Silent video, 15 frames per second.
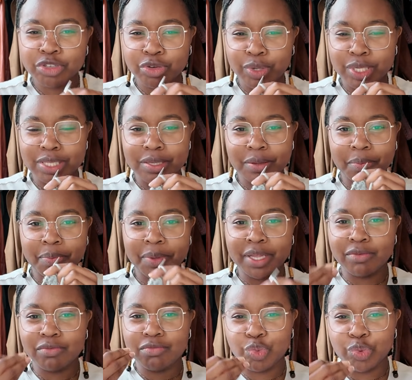So it's a
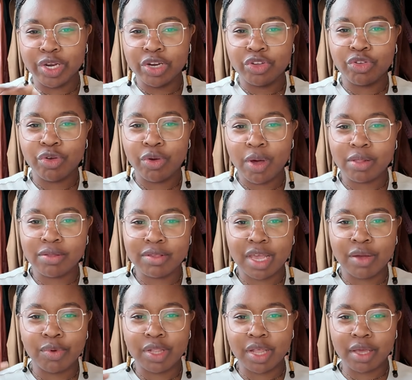bit weird to go
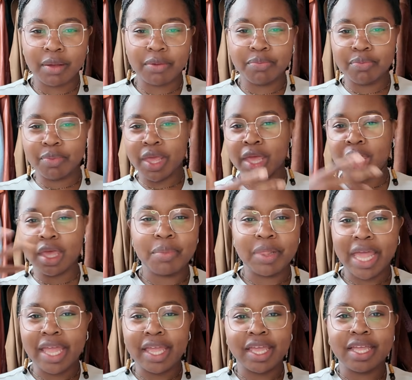outside with like a big
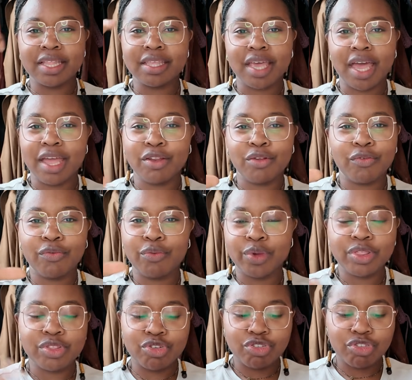blanket kind of
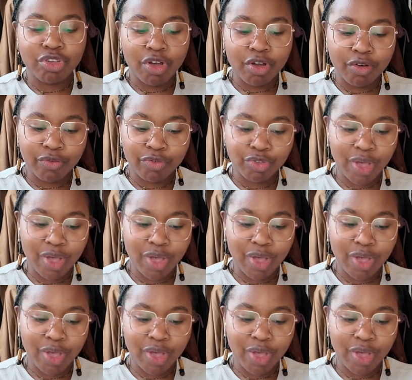winter scarf.